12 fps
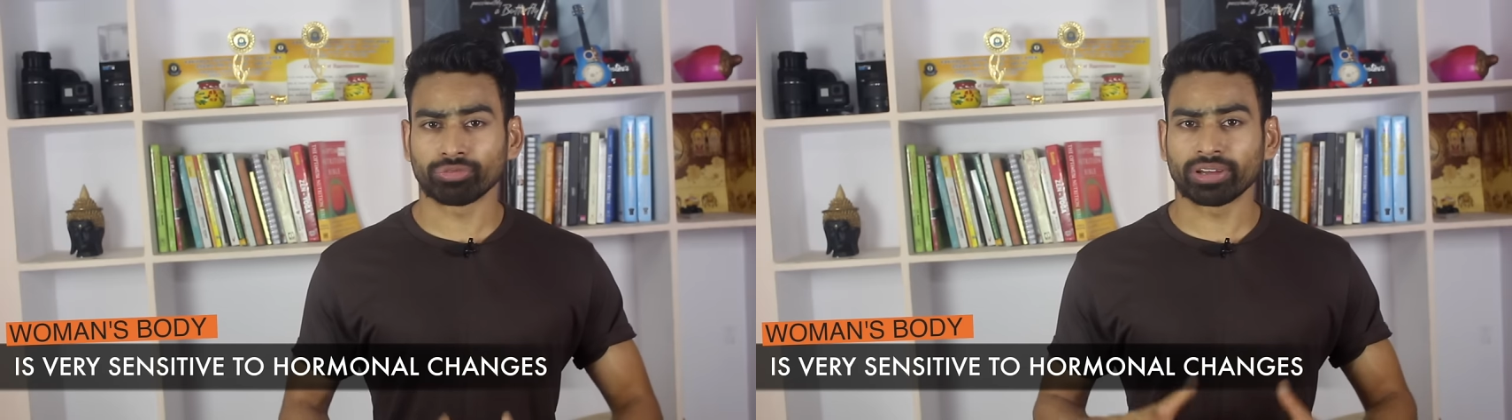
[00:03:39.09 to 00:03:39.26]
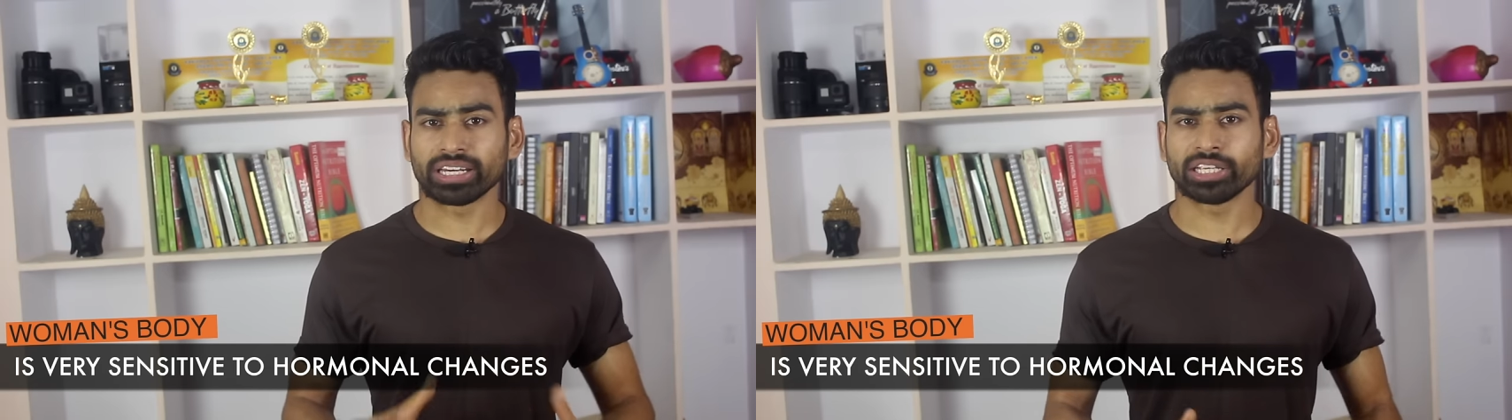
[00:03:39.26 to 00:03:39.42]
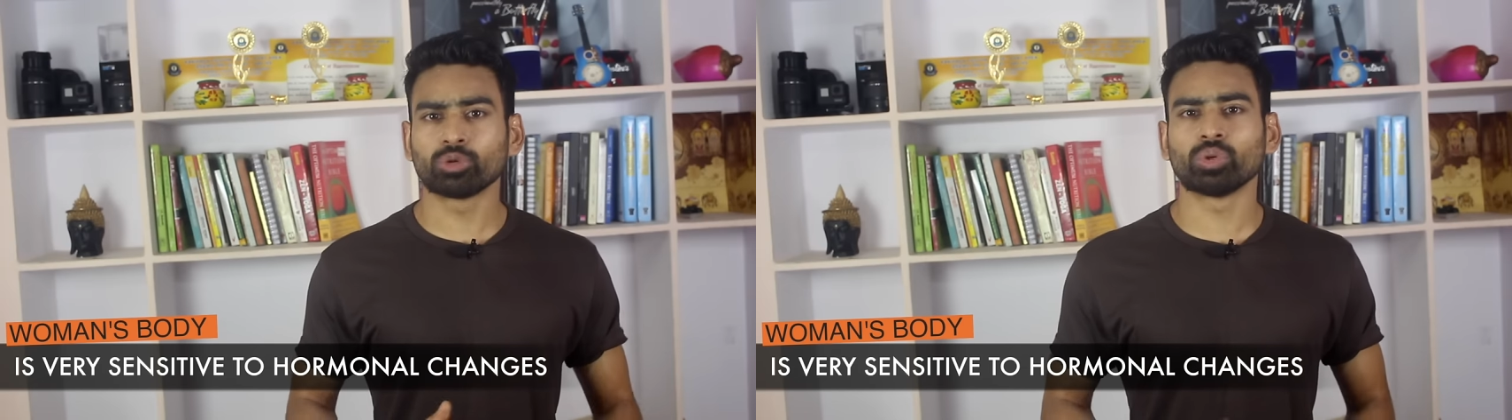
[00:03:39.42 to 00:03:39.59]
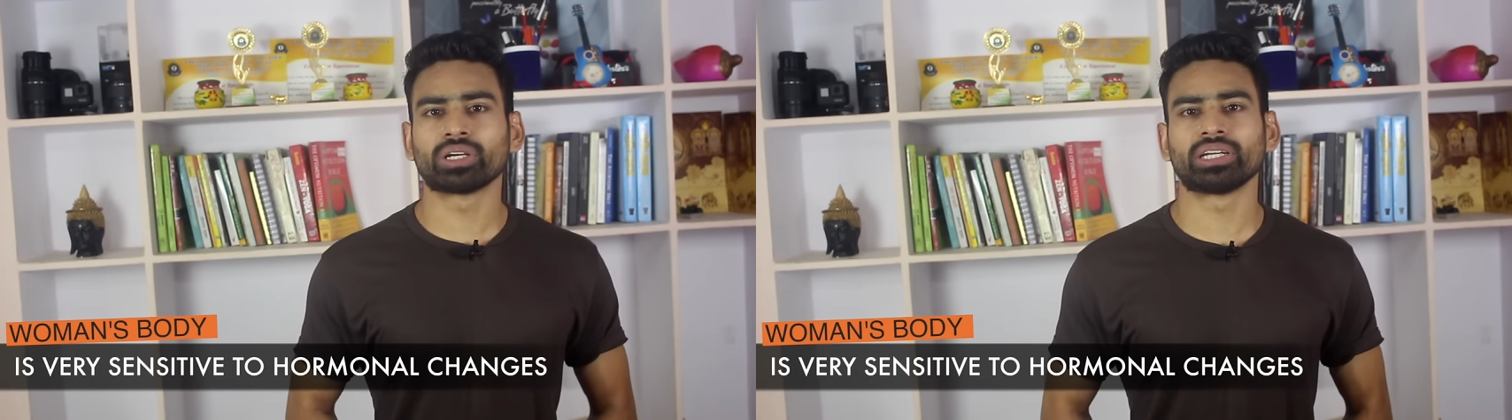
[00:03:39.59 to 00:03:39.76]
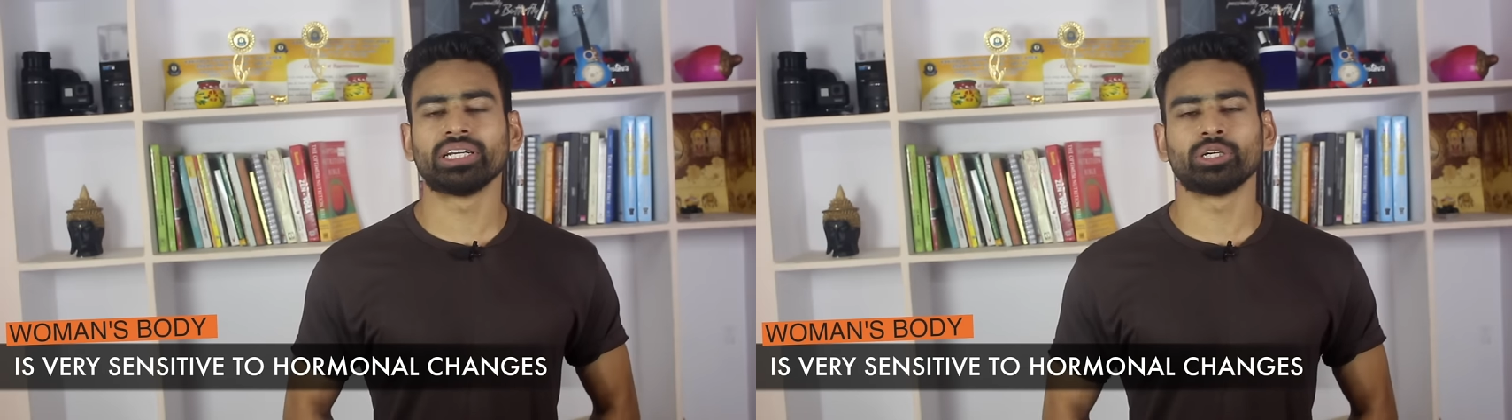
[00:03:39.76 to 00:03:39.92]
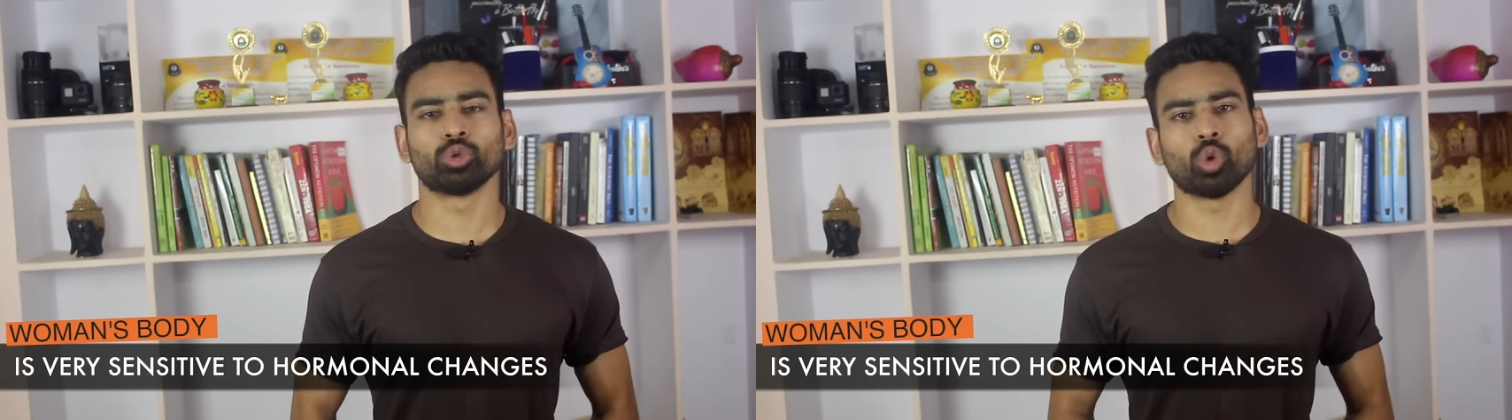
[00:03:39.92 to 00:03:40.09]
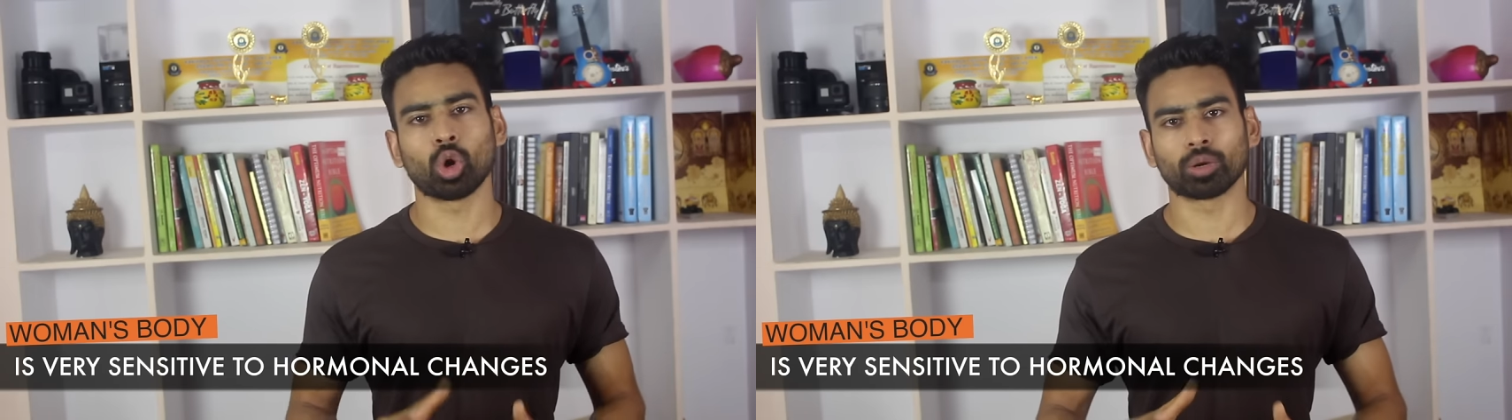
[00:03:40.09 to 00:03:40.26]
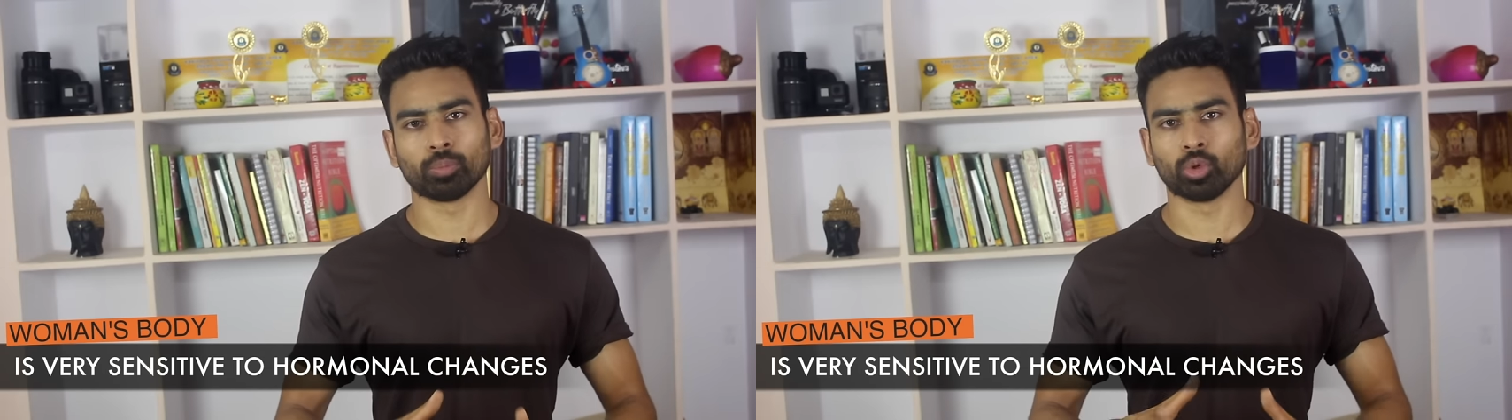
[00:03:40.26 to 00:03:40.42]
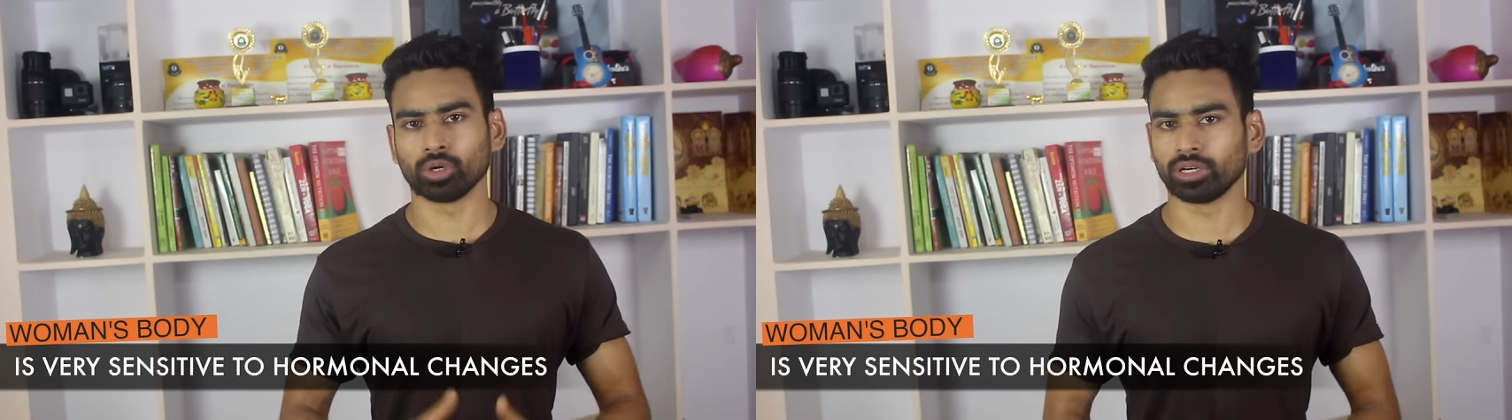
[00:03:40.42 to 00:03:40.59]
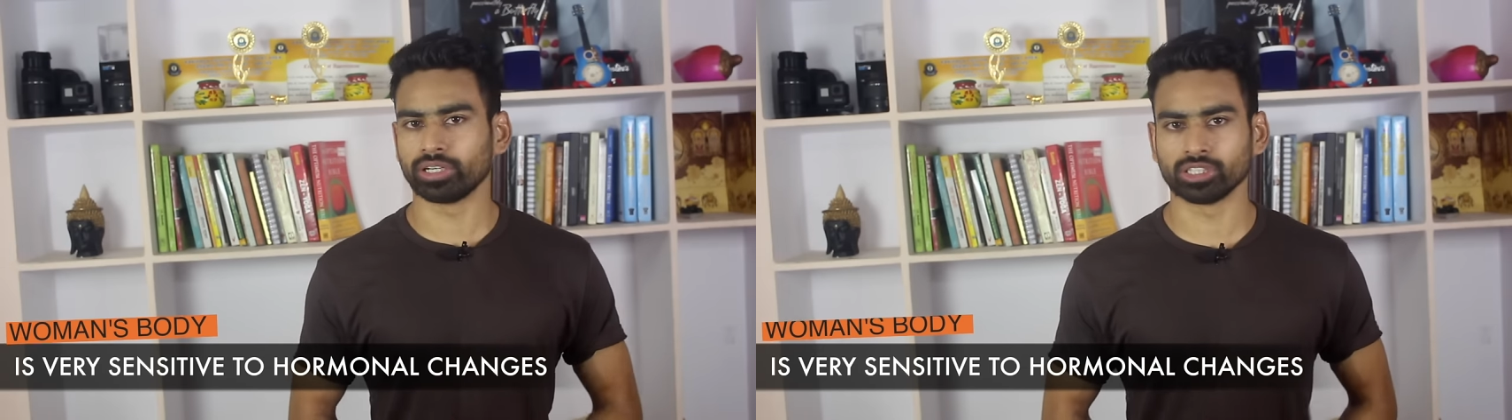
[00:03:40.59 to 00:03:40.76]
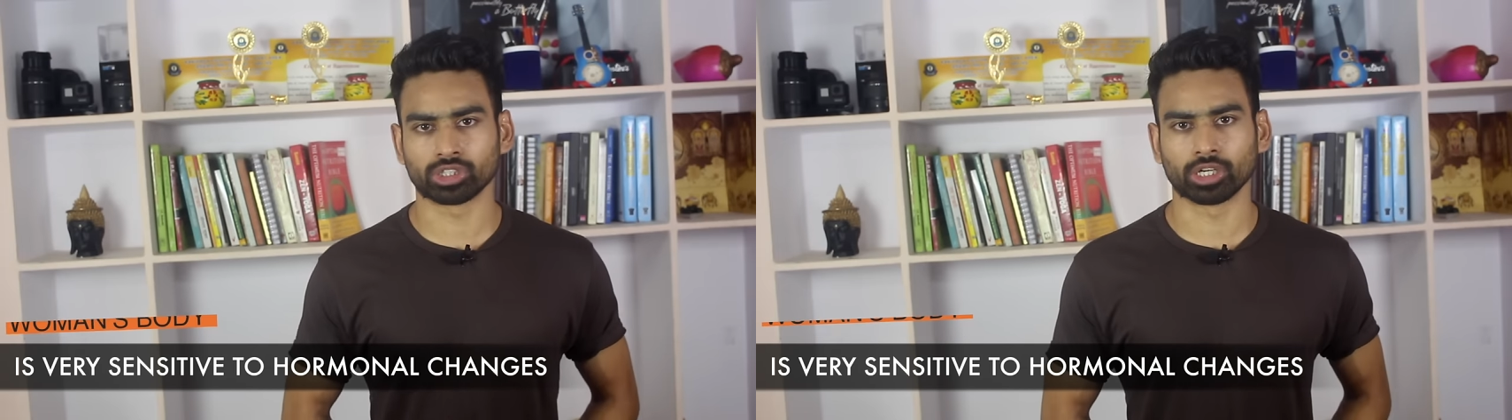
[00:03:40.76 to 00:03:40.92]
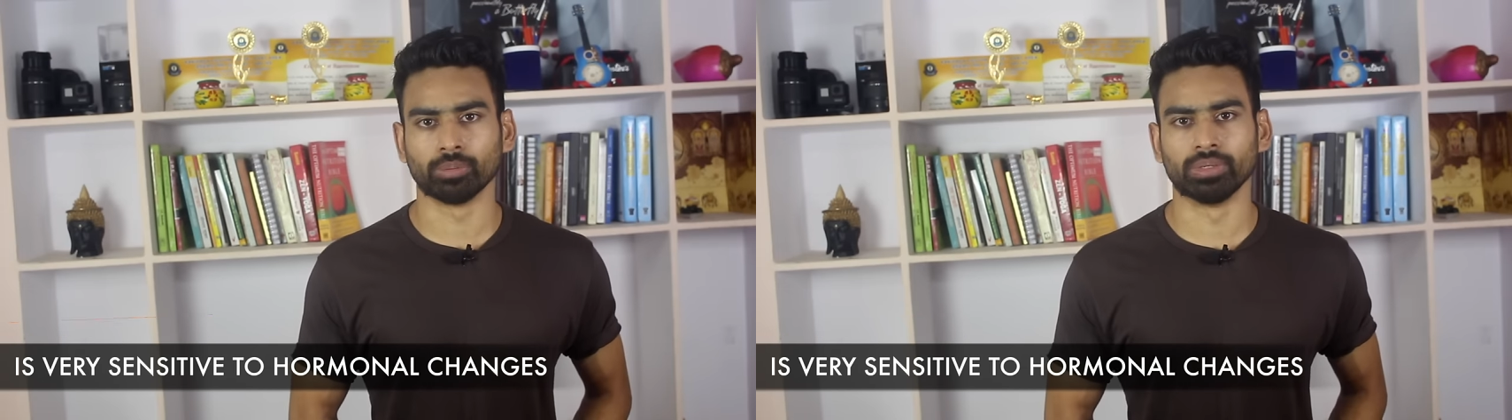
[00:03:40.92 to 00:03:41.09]
very quickly to hormonal
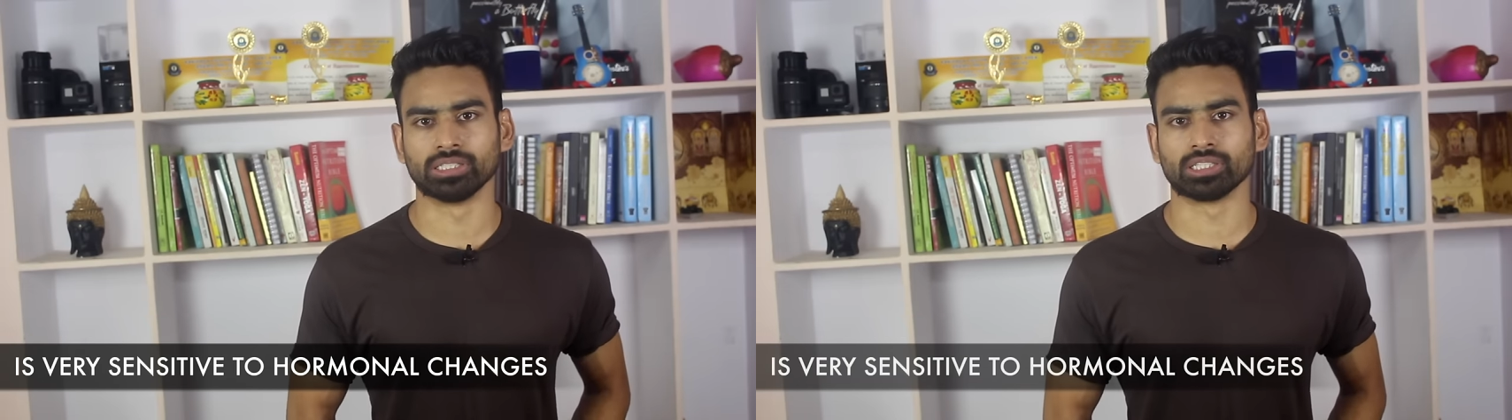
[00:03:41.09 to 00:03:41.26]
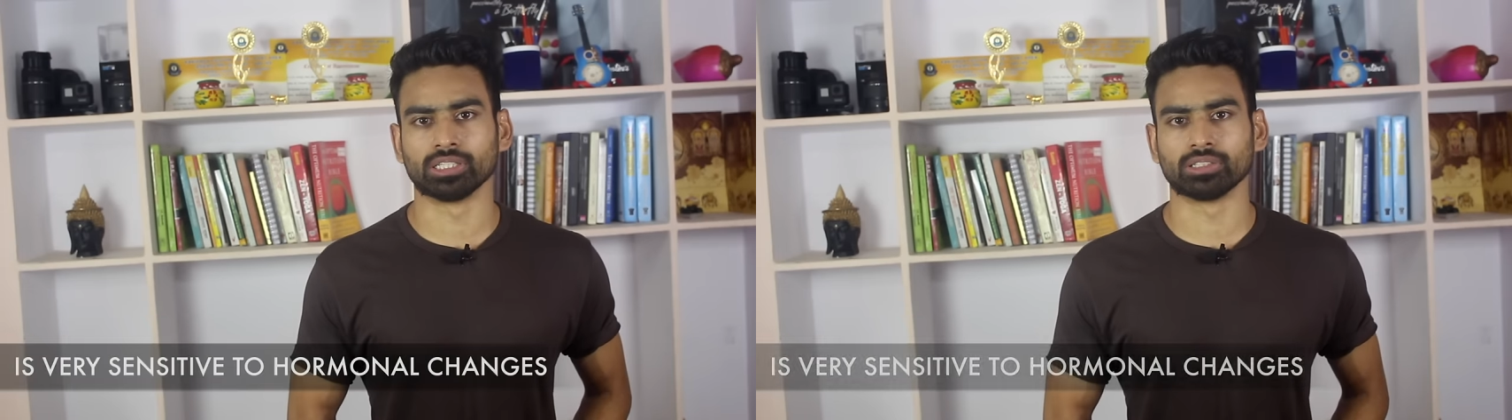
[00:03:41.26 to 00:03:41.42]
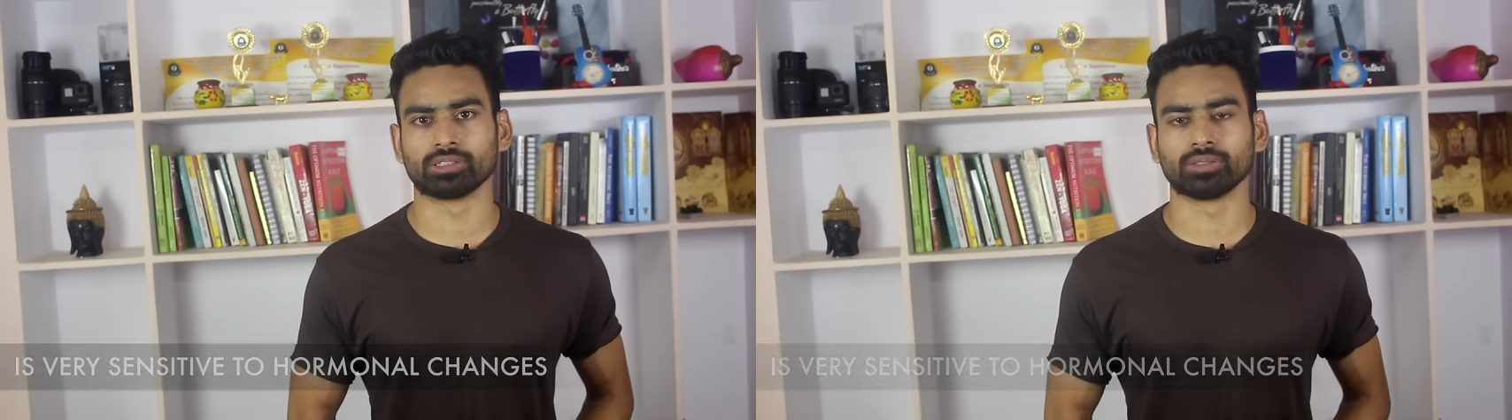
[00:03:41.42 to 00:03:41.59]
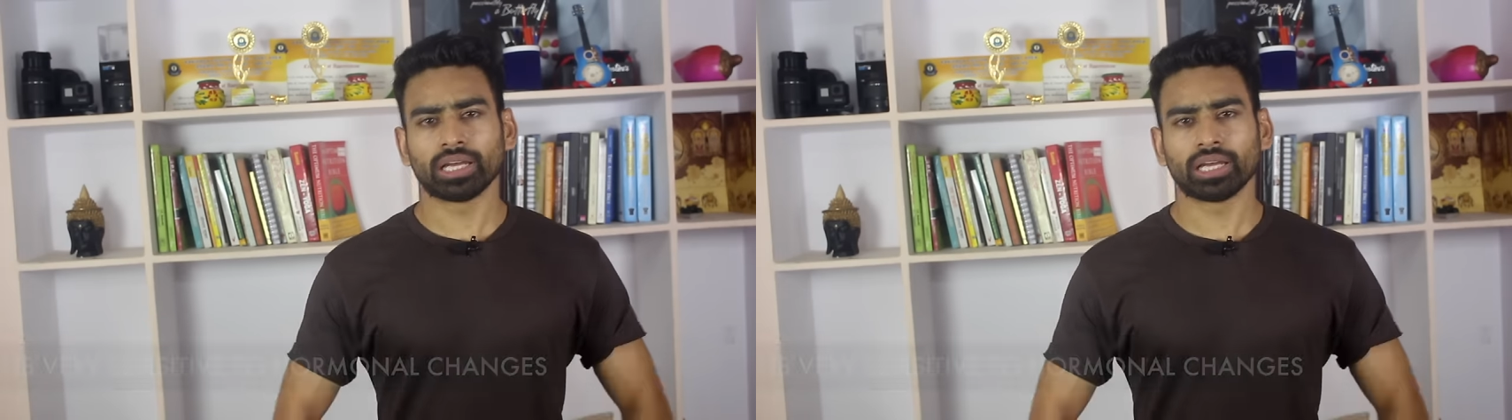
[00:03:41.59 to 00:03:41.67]
disturbances.